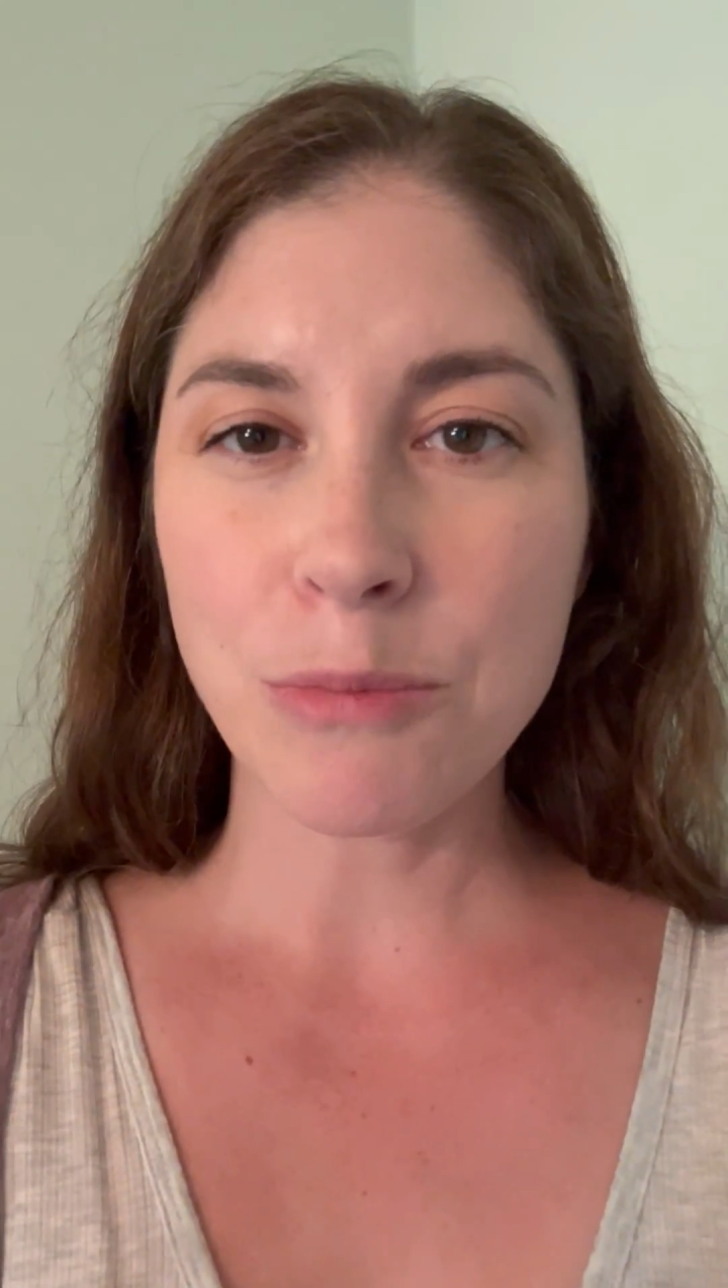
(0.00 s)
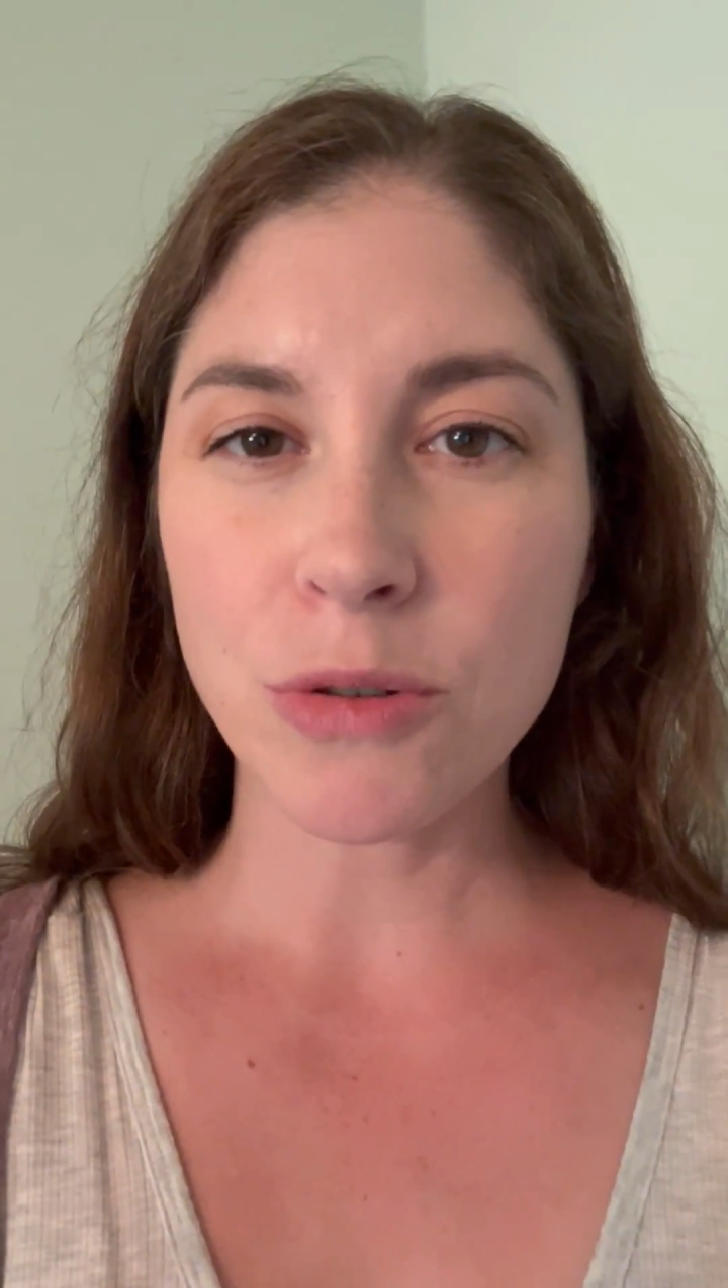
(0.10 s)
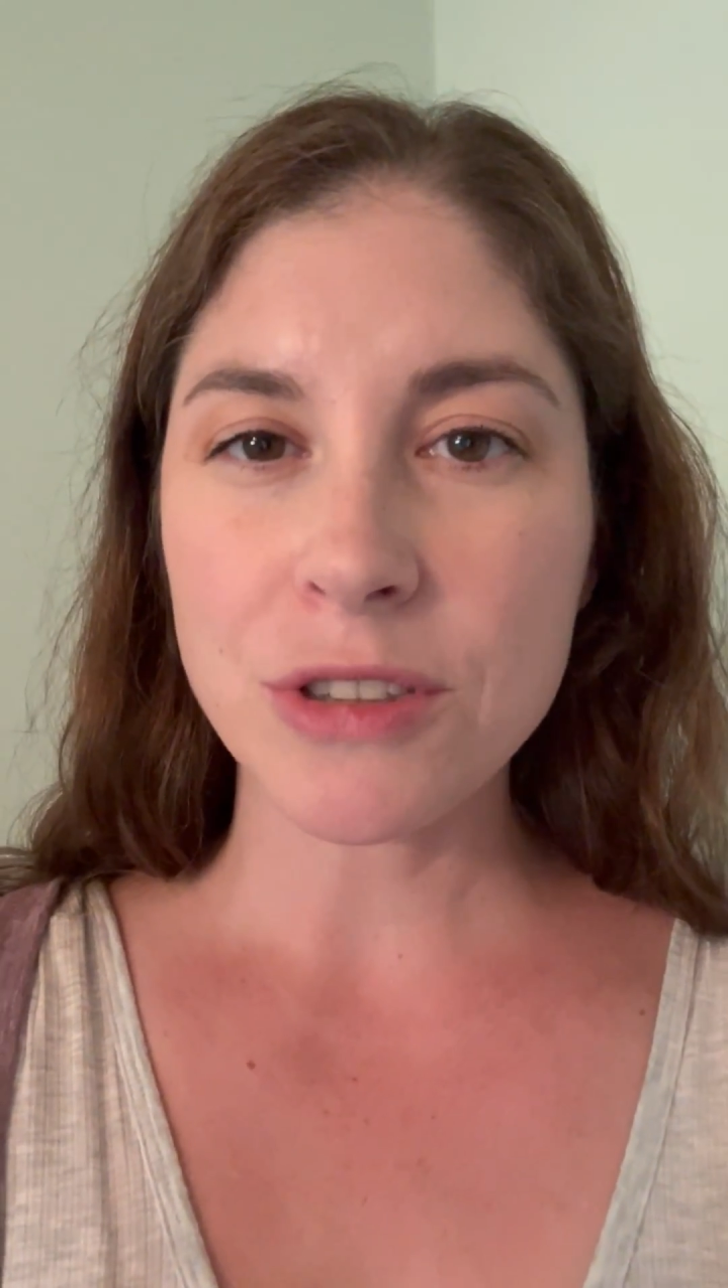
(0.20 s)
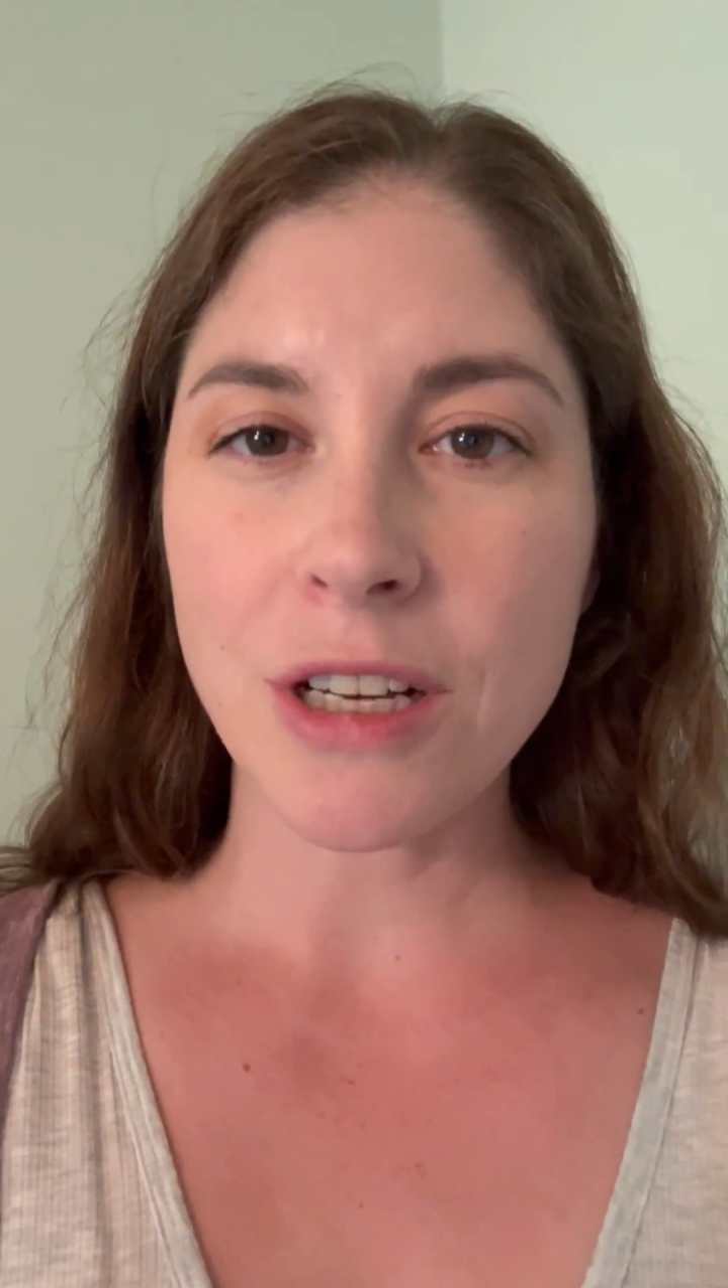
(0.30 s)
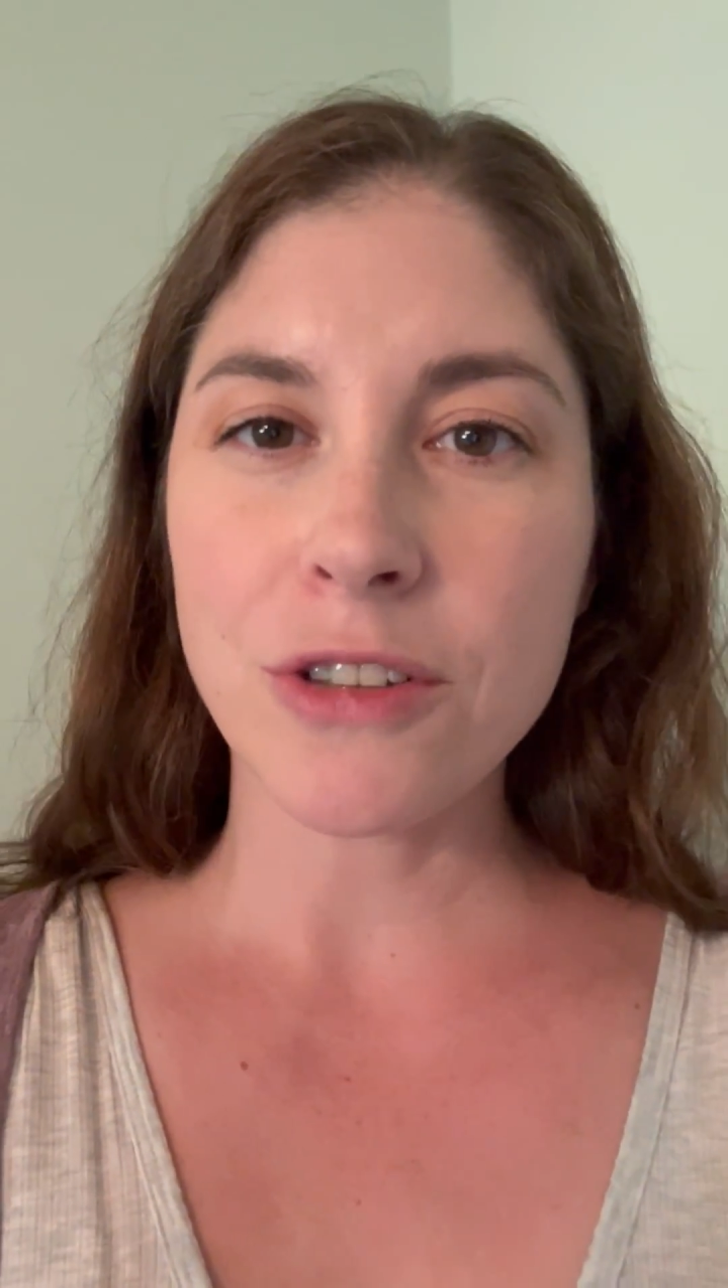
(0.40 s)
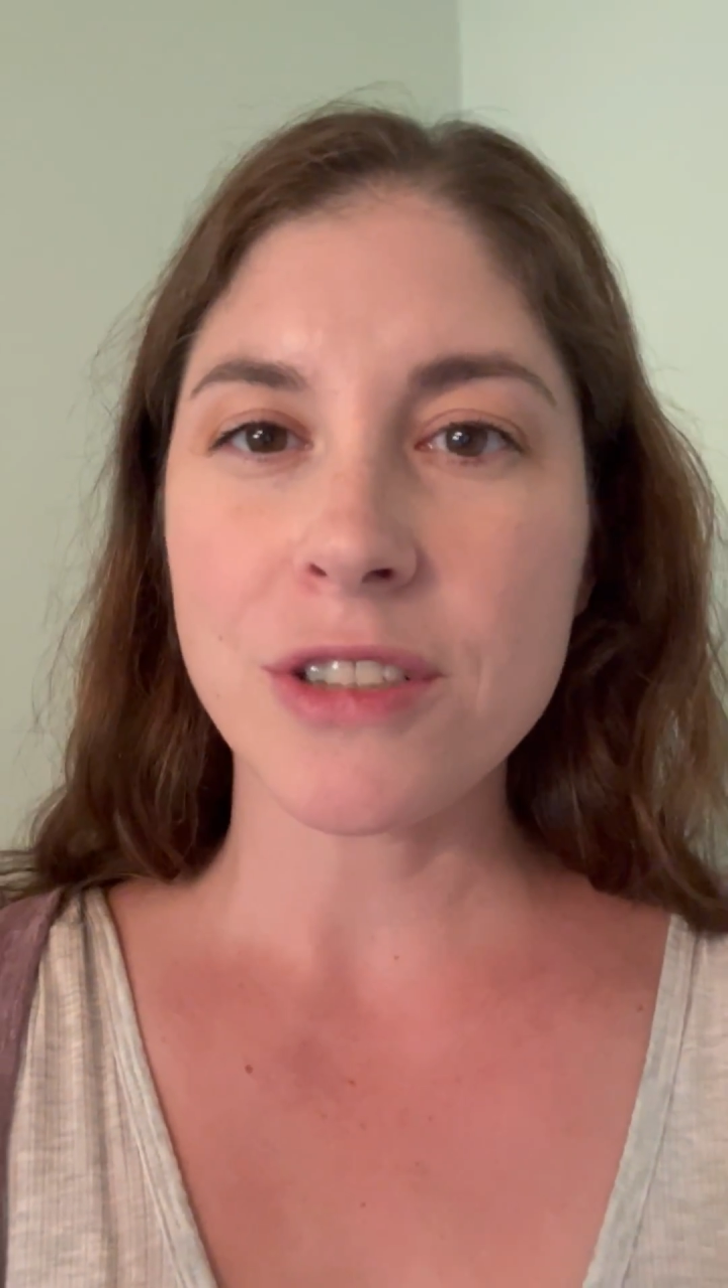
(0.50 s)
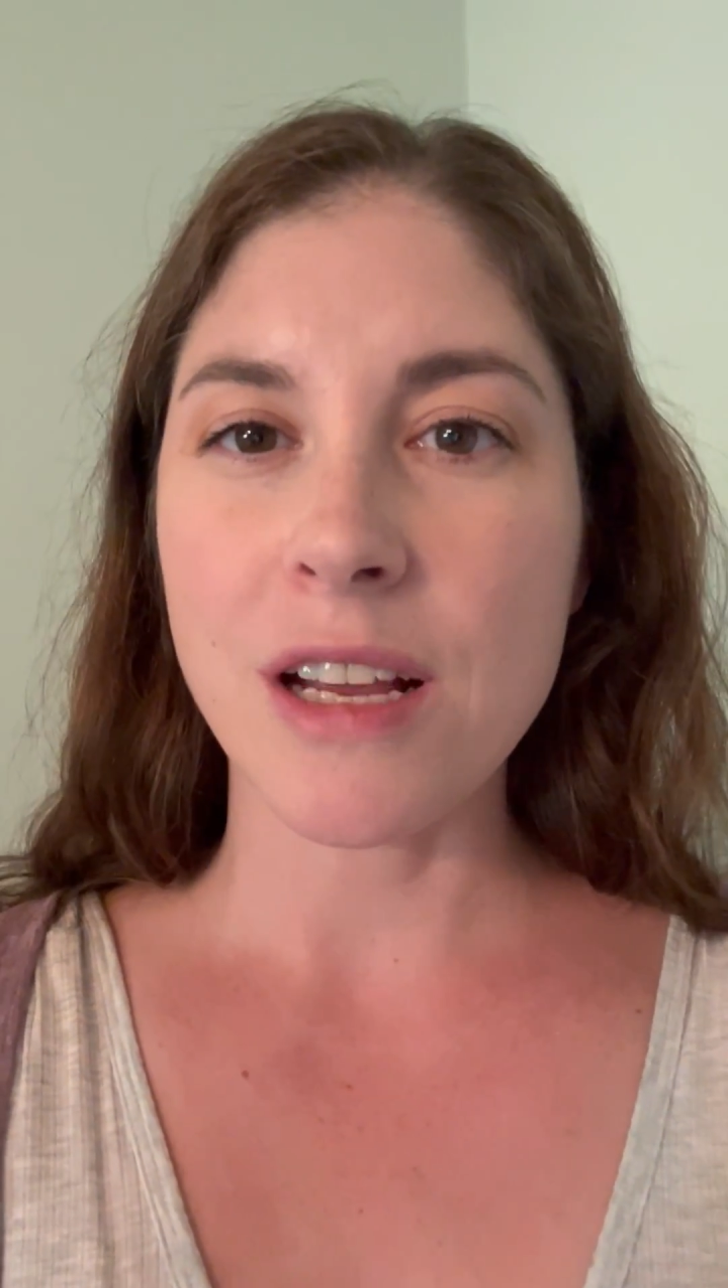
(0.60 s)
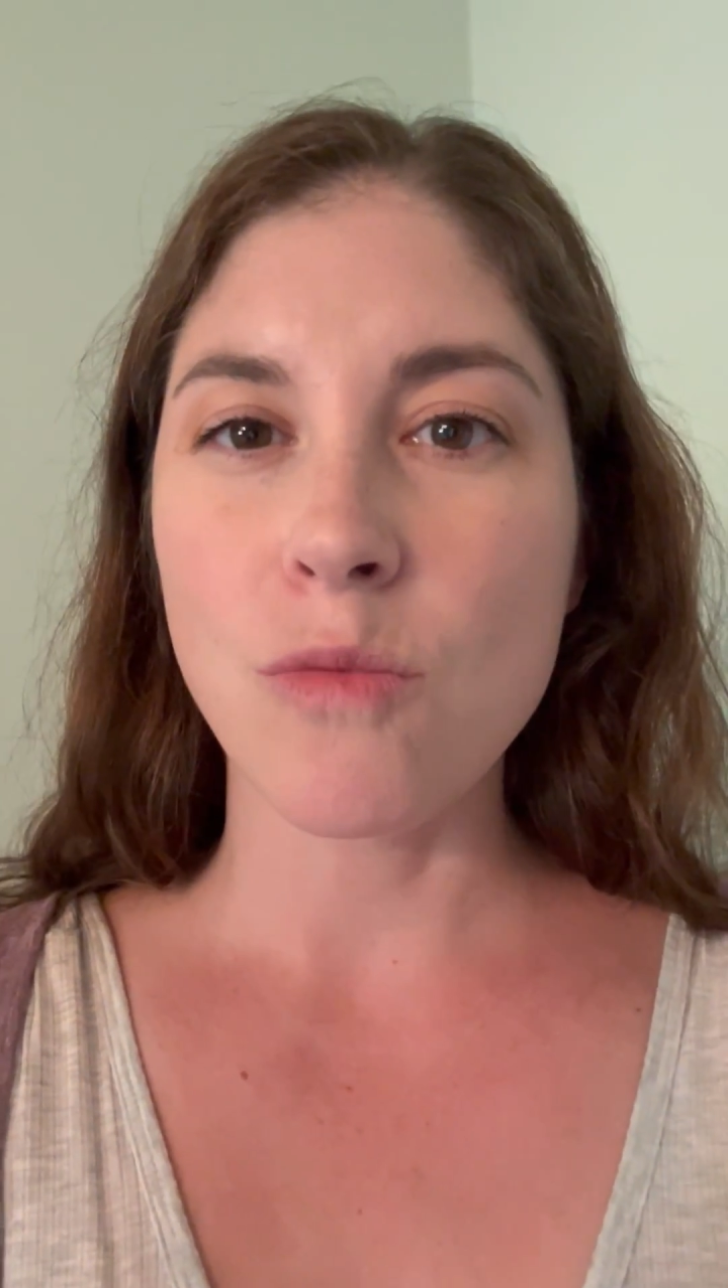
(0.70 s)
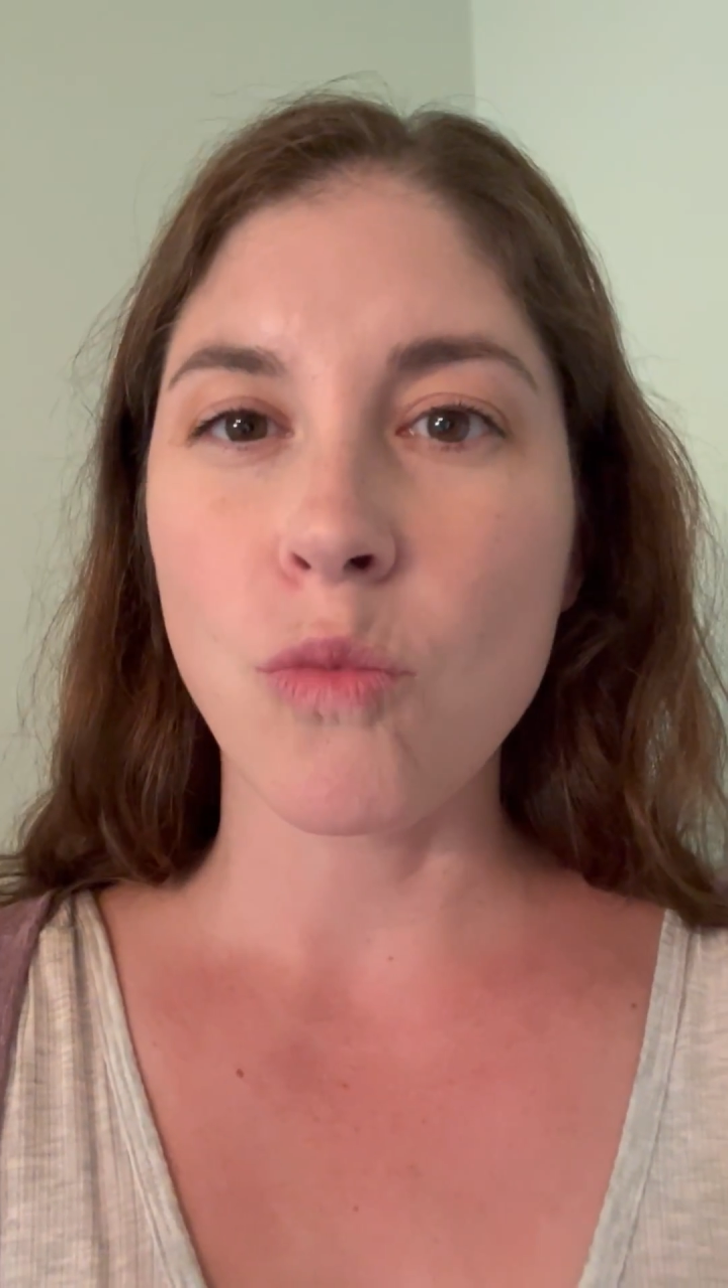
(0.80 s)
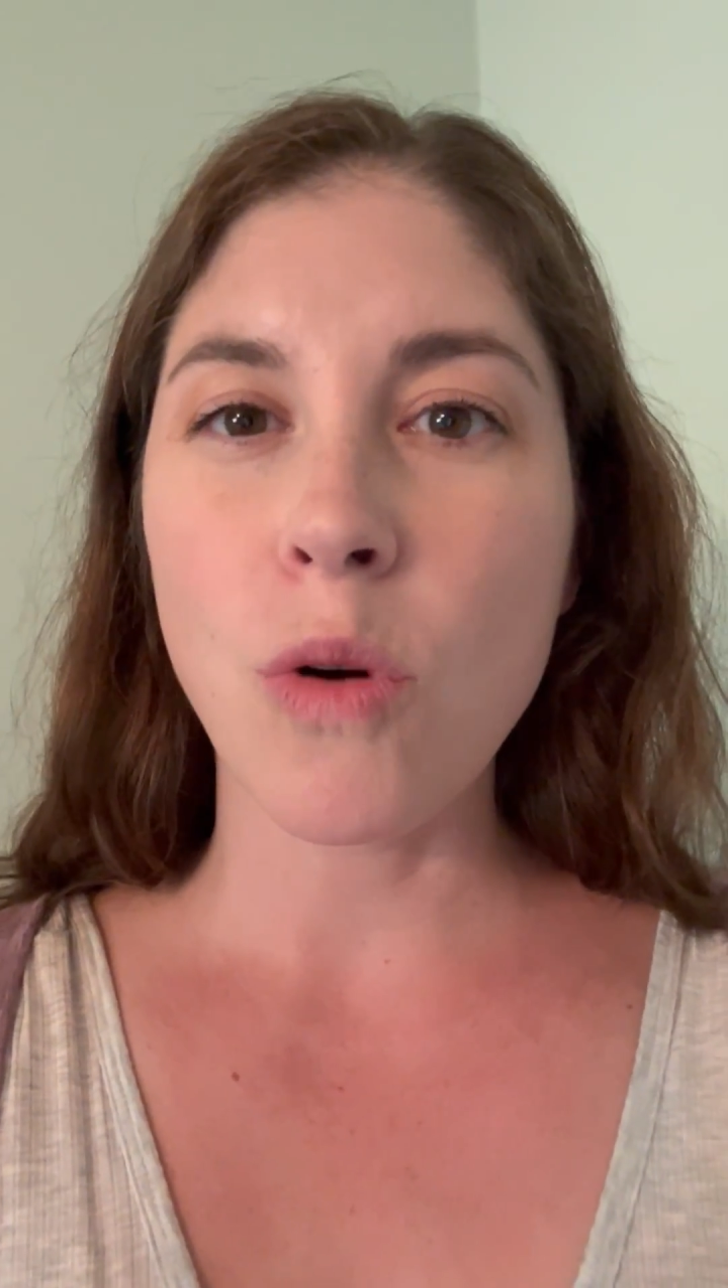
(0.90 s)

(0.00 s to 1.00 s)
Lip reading: important to understand